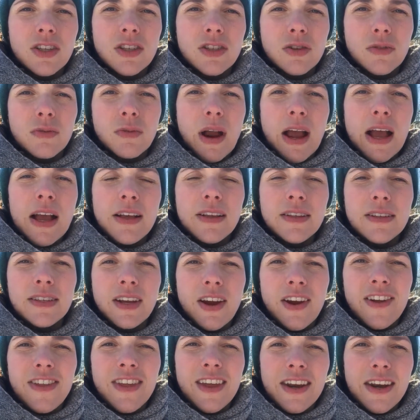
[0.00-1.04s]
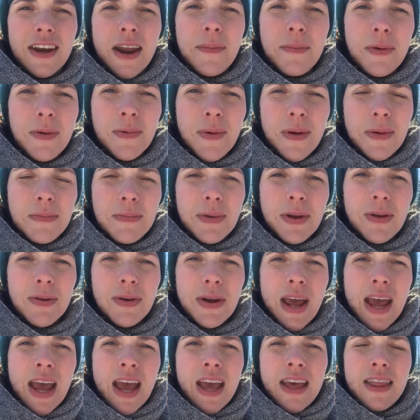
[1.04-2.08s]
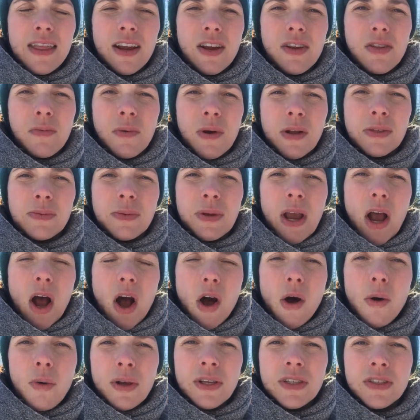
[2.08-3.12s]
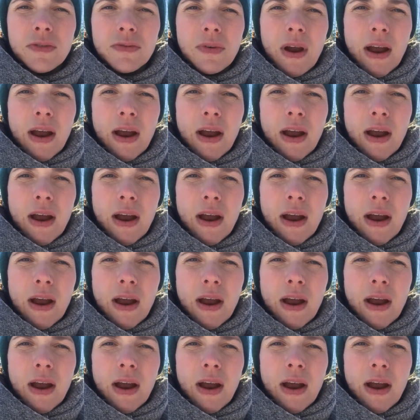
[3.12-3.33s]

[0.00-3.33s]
Sorels are the #1 boot. They're the ones we always